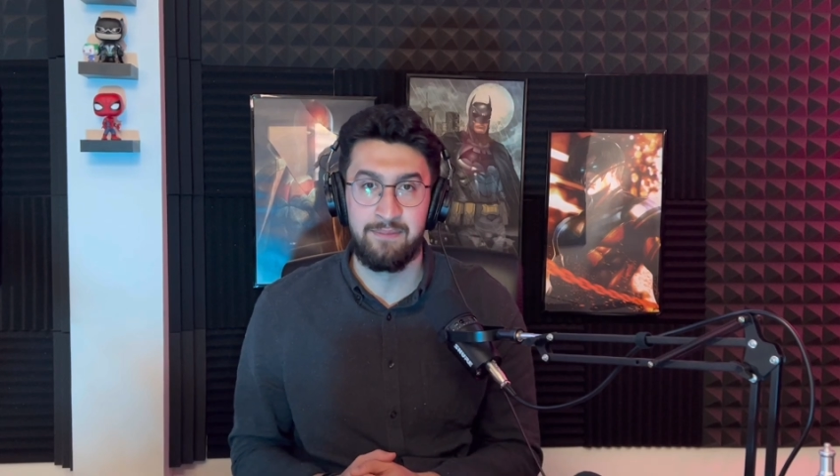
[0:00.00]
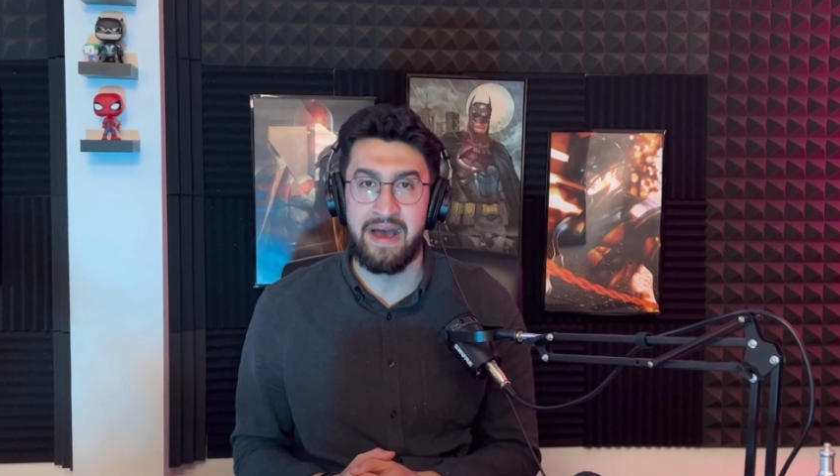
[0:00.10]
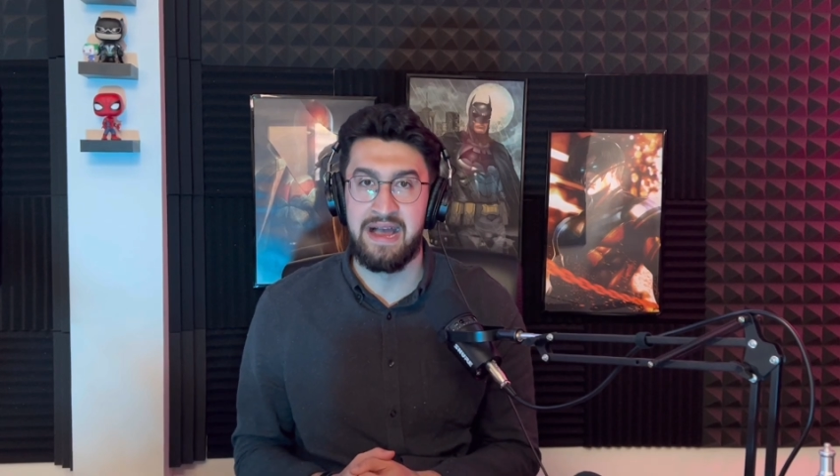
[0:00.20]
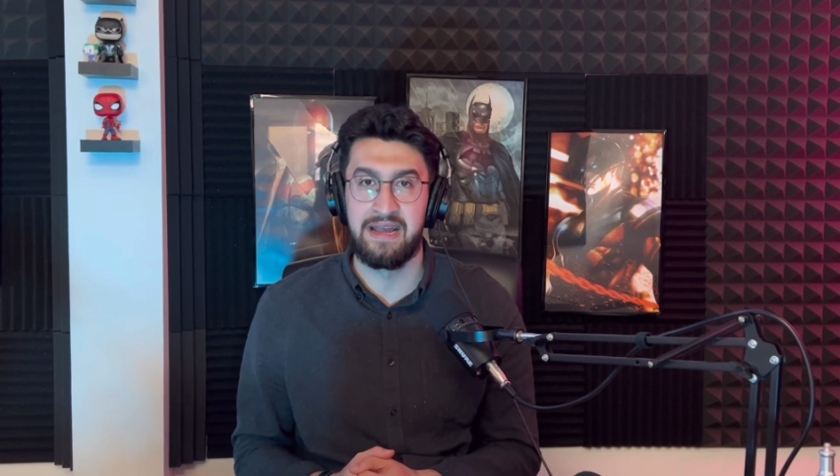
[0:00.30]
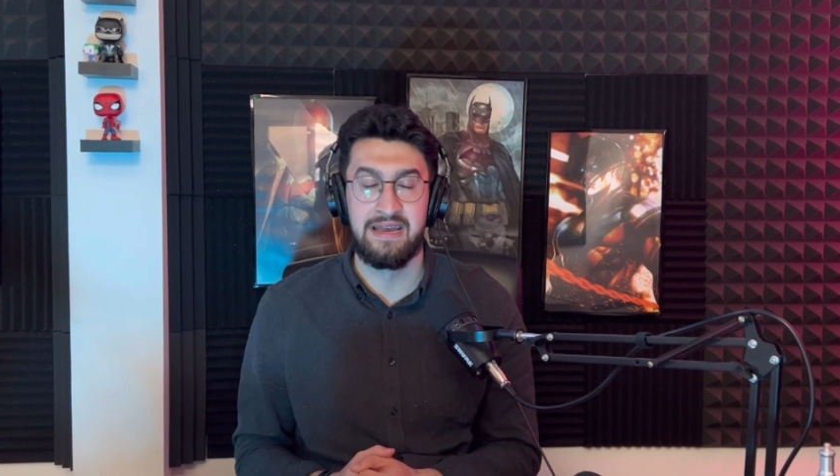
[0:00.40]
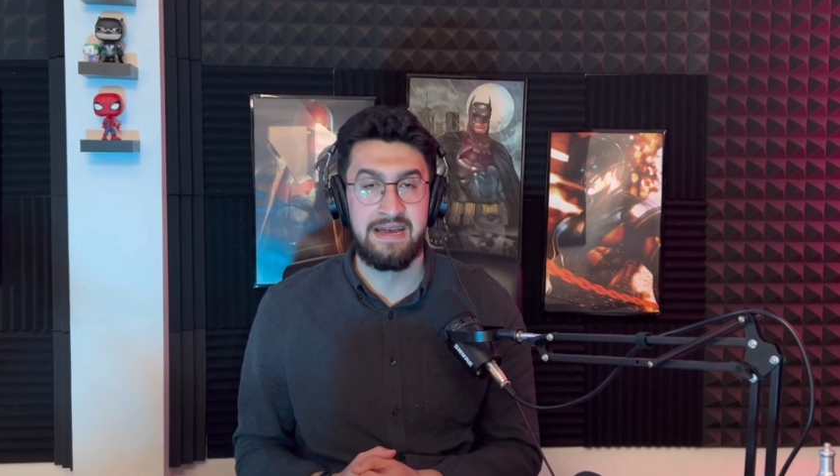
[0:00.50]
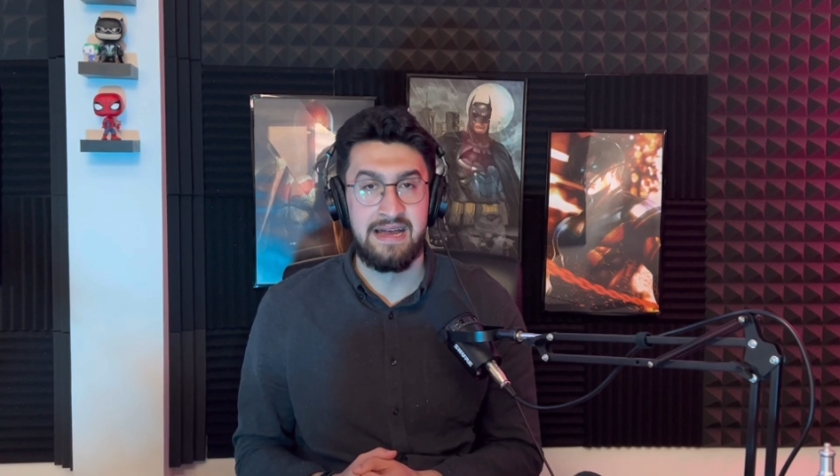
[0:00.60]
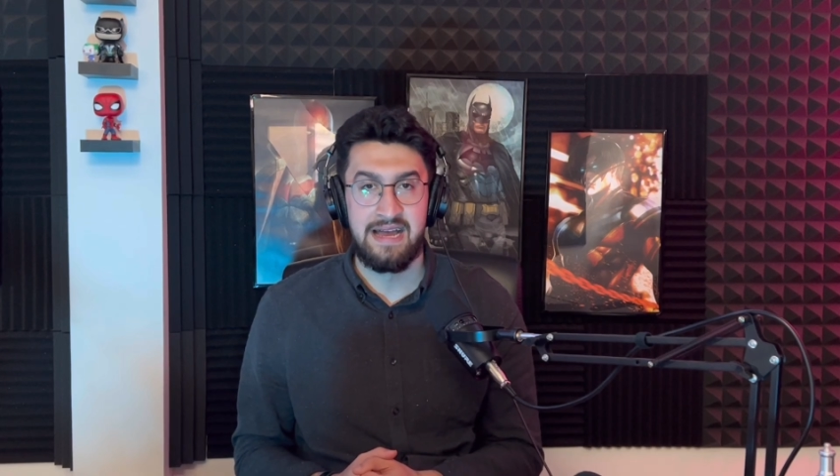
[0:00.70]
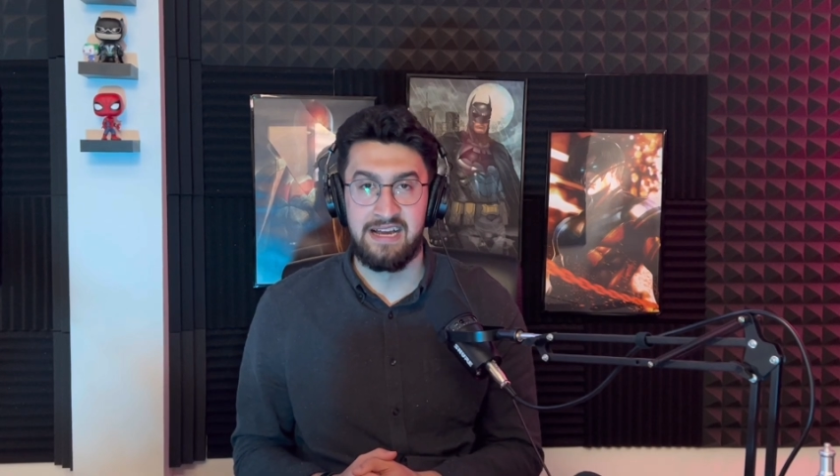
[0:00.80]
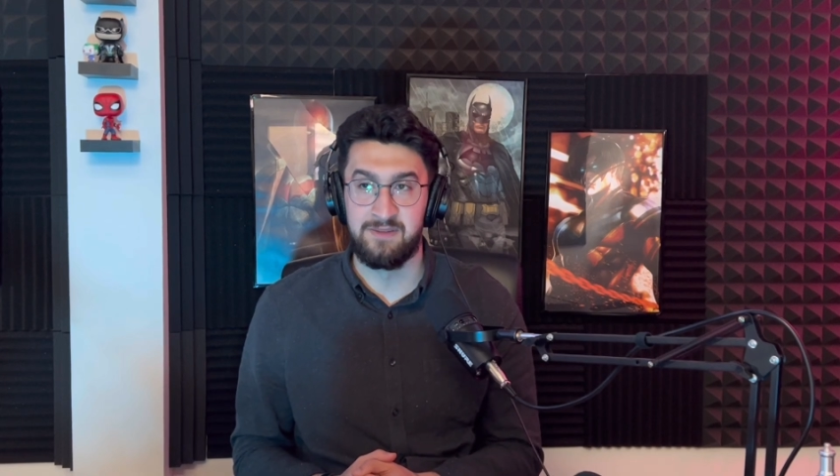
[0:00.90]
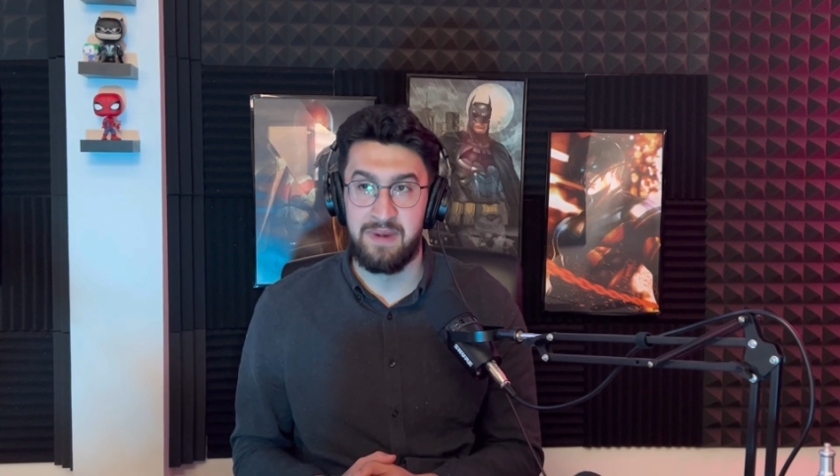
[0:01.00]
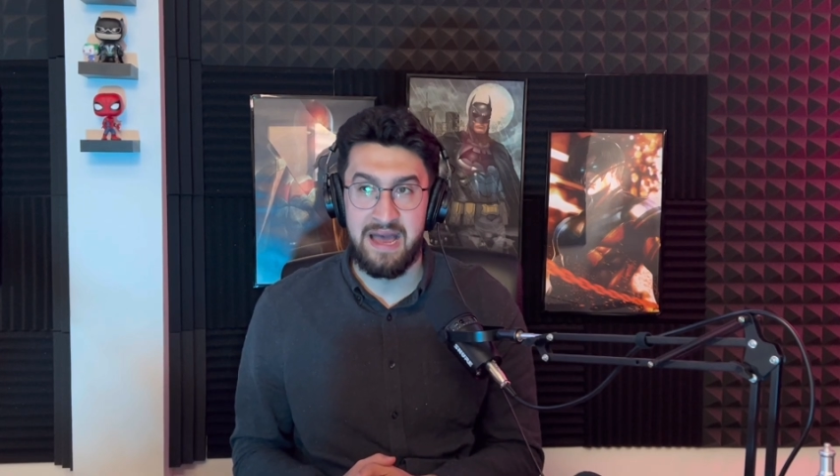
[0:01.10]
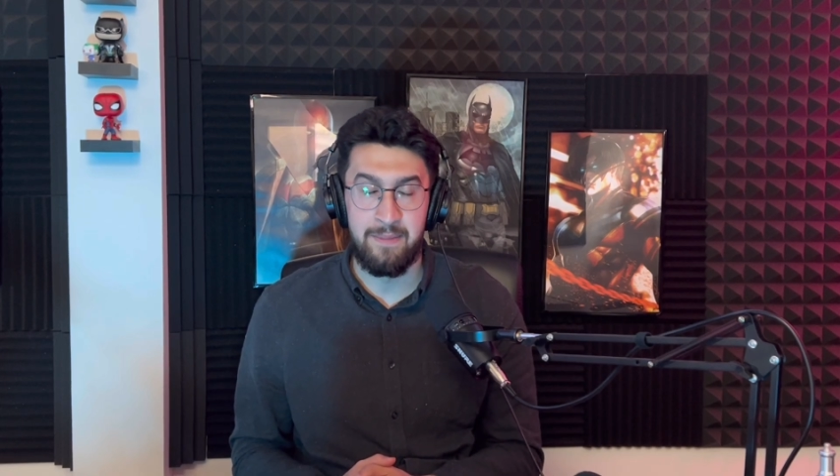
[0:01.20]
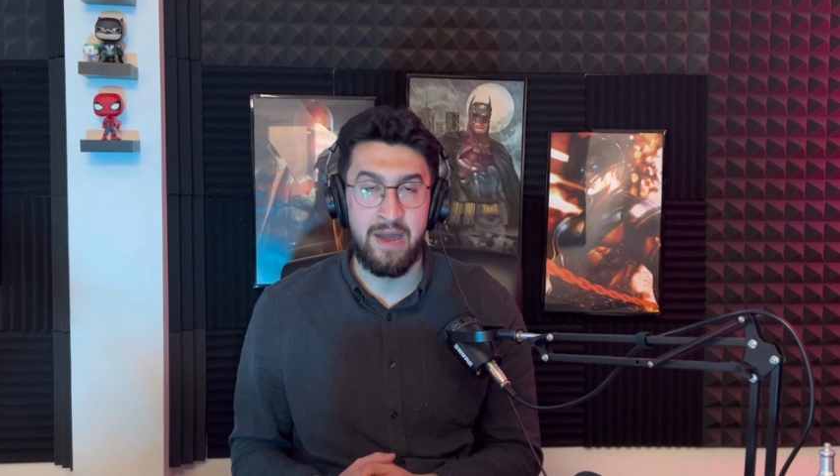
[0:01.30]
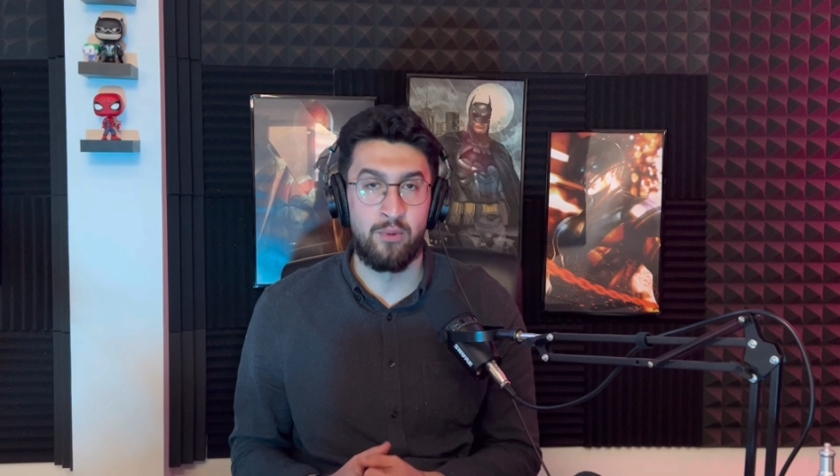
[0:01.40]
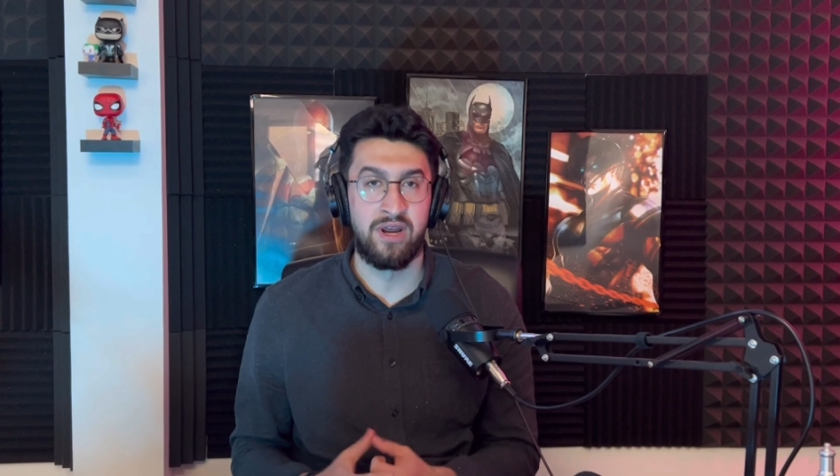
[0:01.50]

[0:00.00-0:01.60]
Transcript: back as Batman.